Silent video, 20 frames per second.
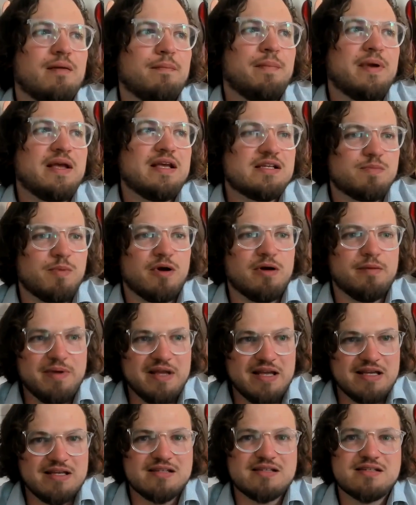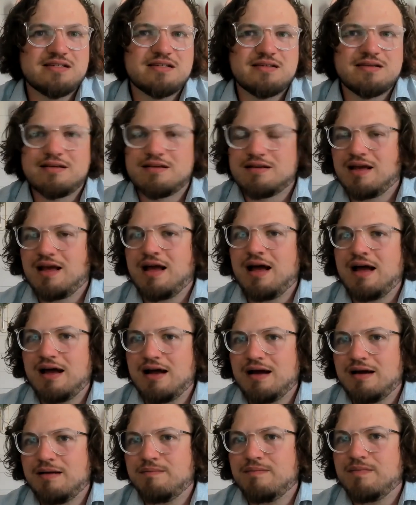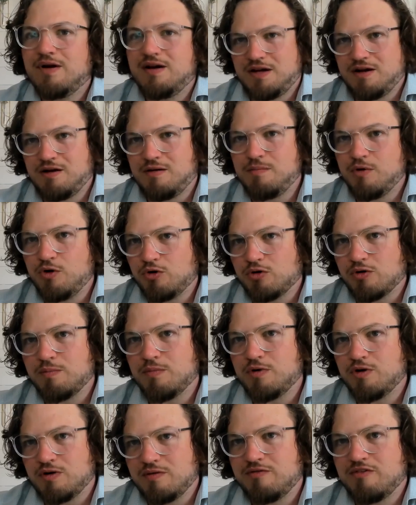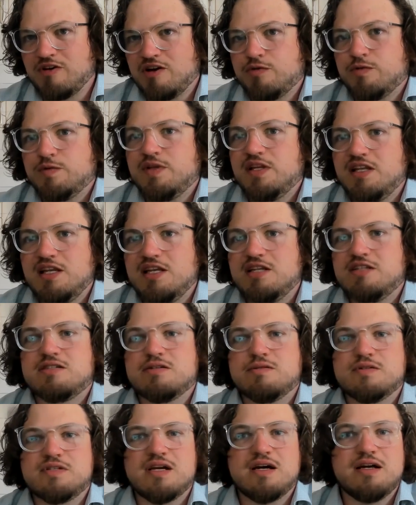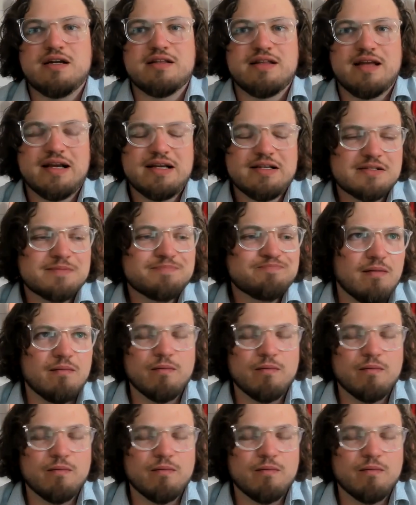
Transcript: Piece by piece, I got more and more involved with the digital side of things,